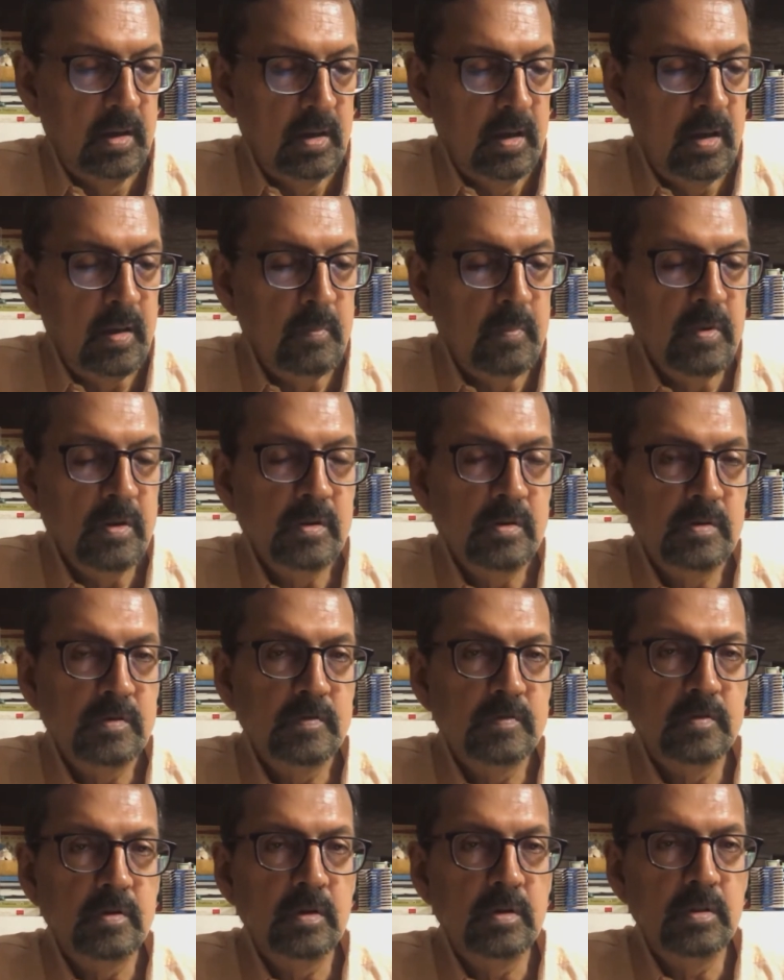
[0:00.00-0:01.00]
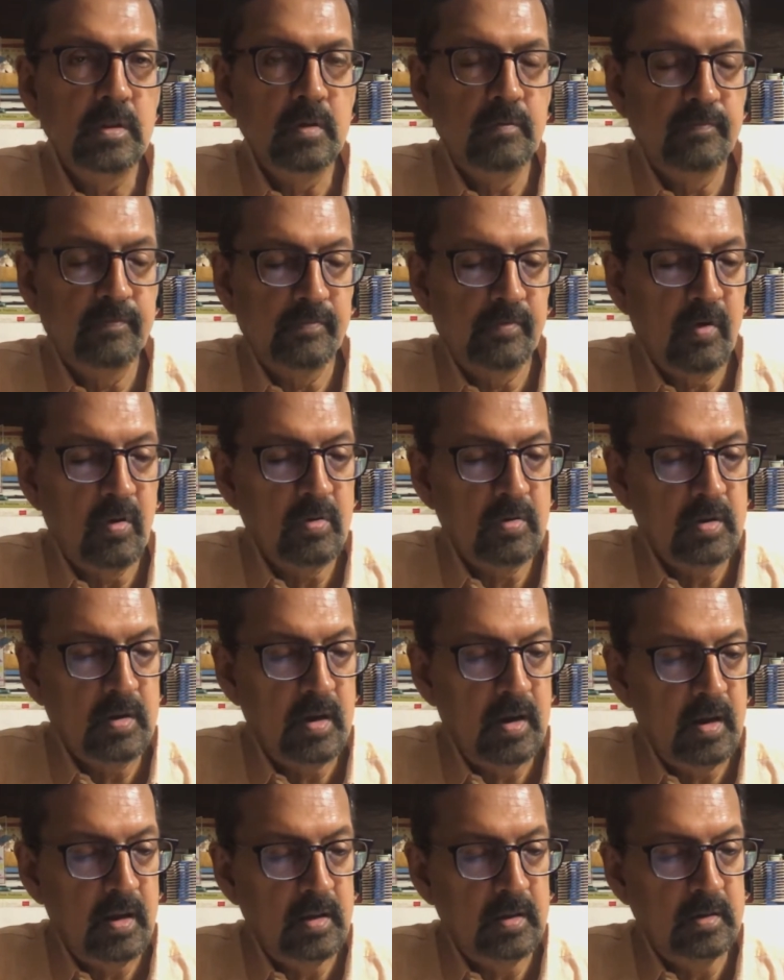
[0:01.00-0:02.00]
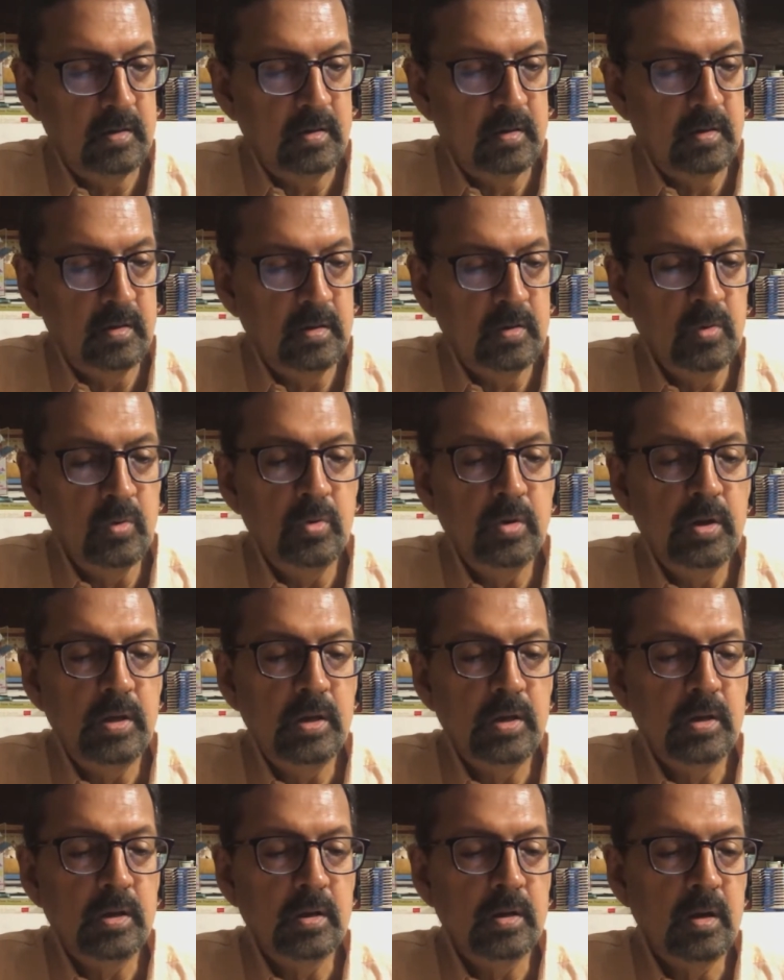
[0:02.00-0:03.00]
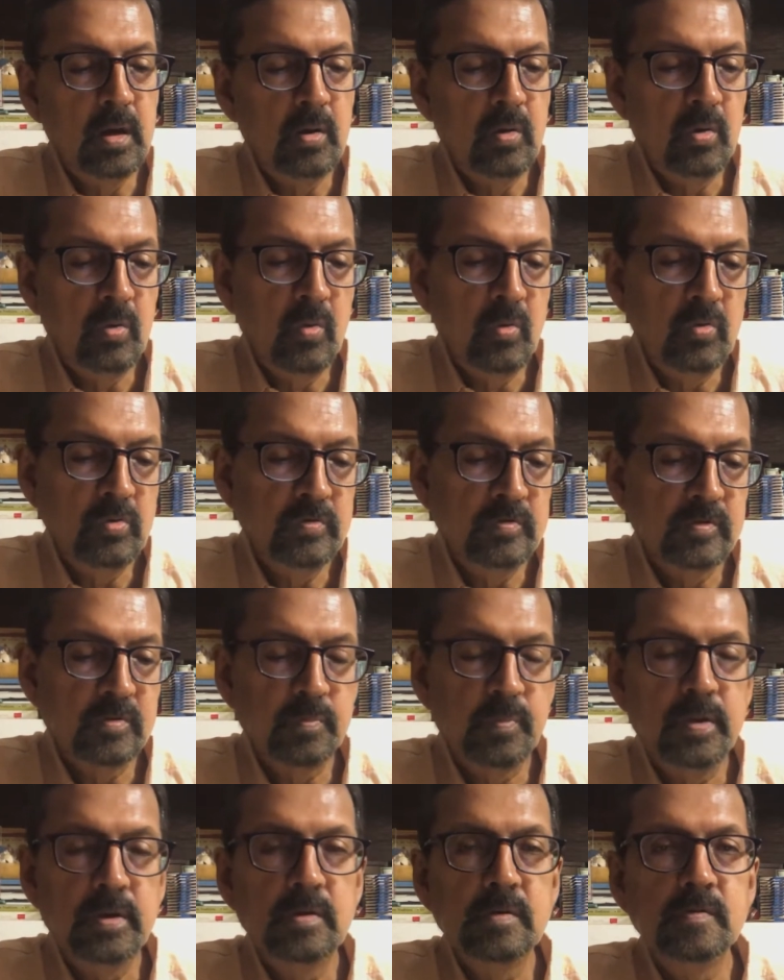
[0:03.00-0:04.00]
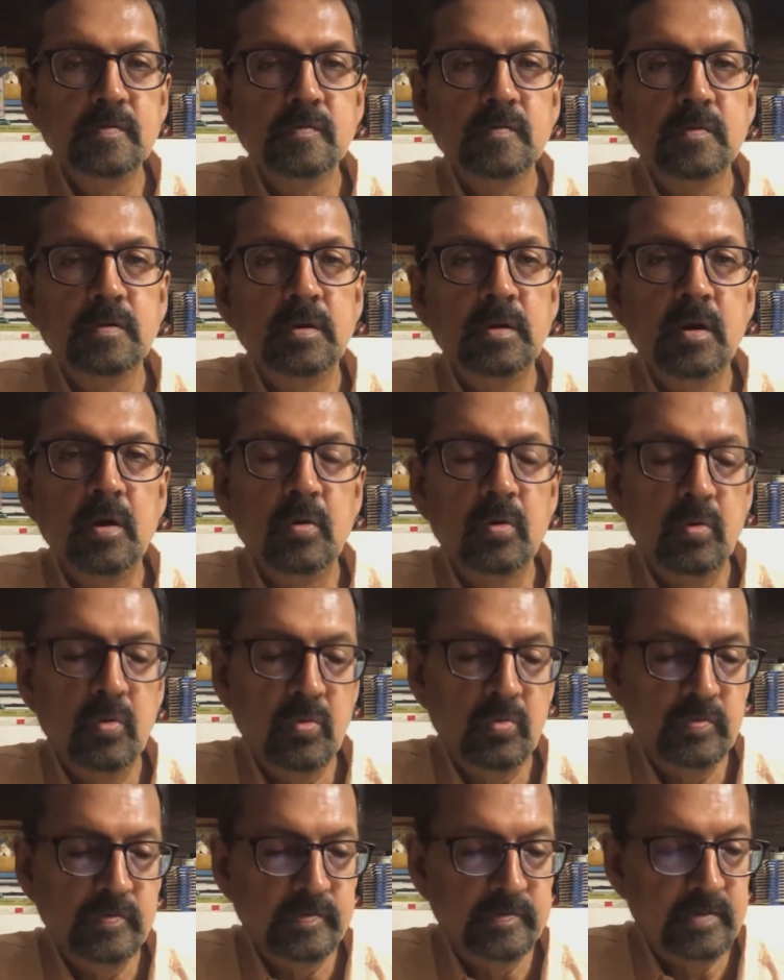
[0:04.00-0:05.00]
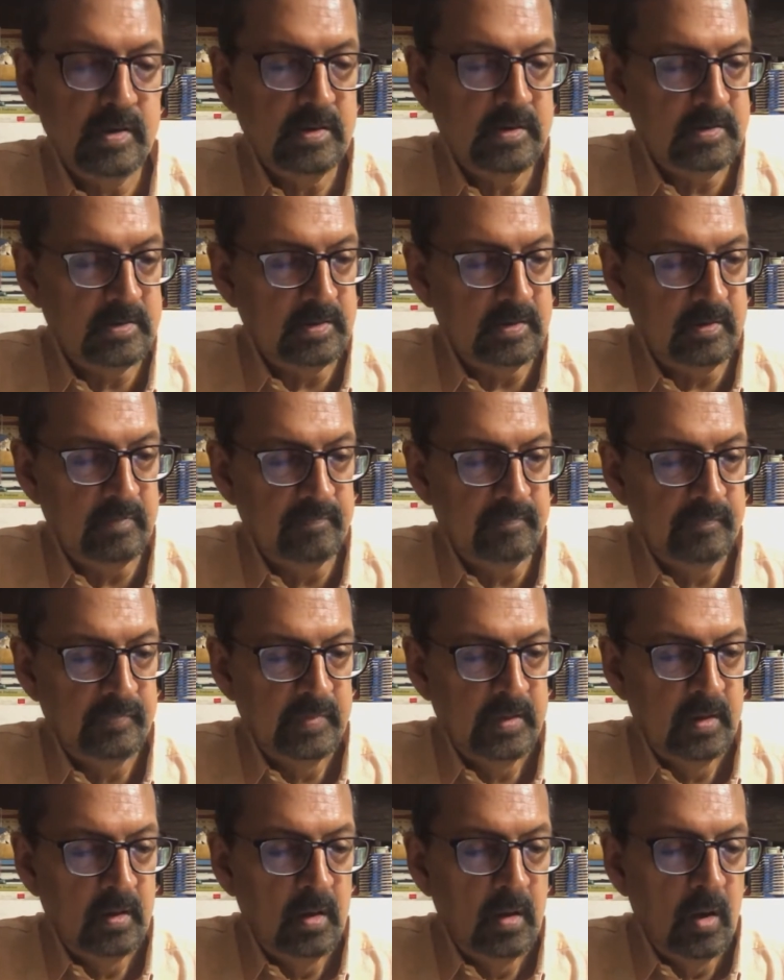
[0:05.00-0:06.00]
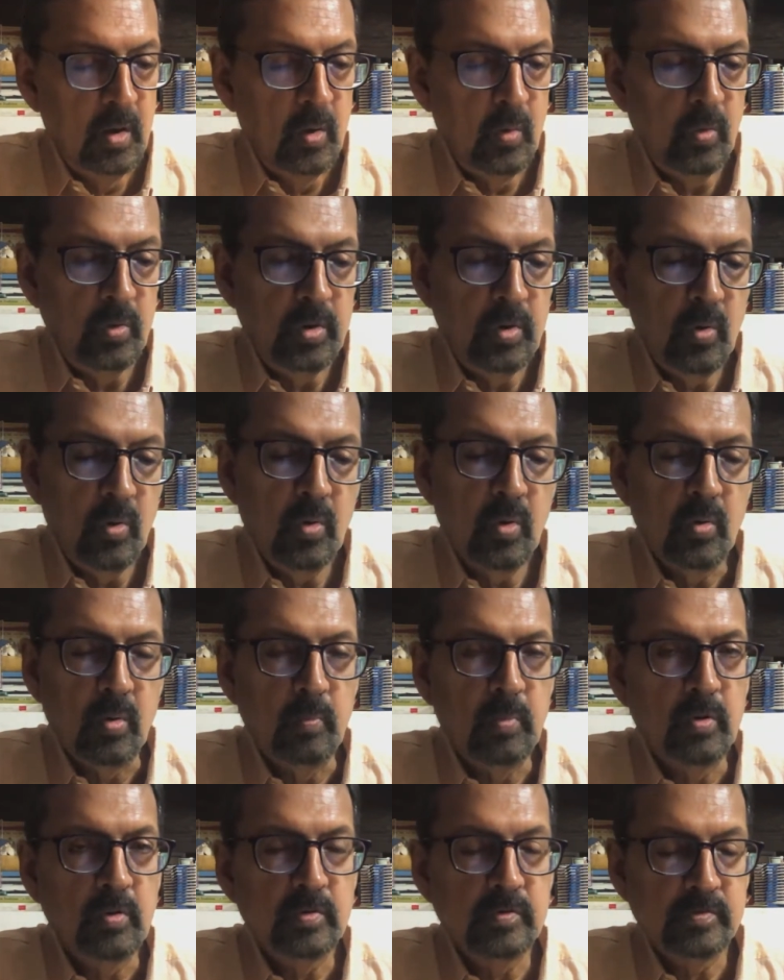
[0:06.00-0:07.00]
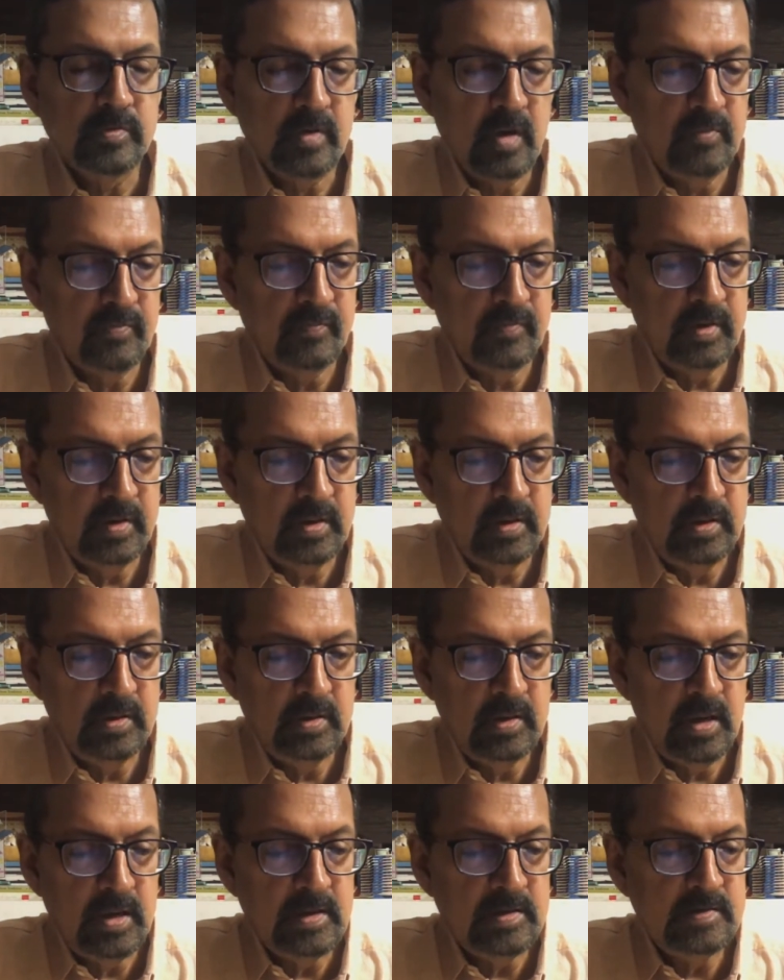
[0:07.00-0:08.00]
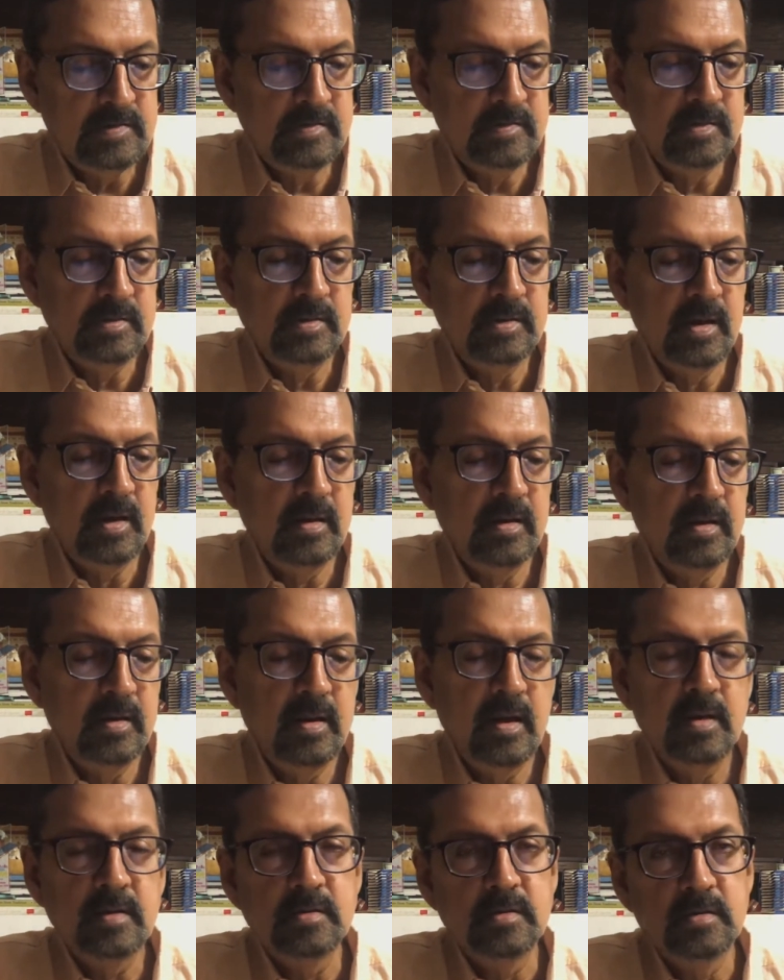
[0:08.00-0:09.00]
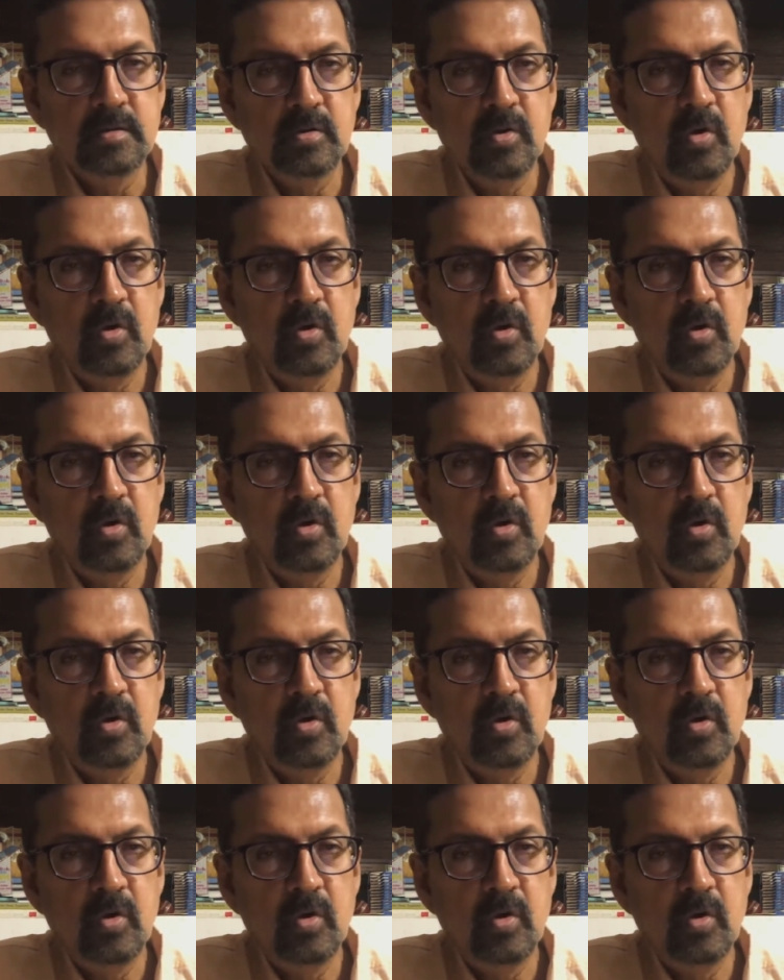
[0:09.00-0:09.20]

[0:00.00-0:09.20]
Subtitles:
Emerge in the front line, unique in our own space, in our own setting. We know about suffering, aging and death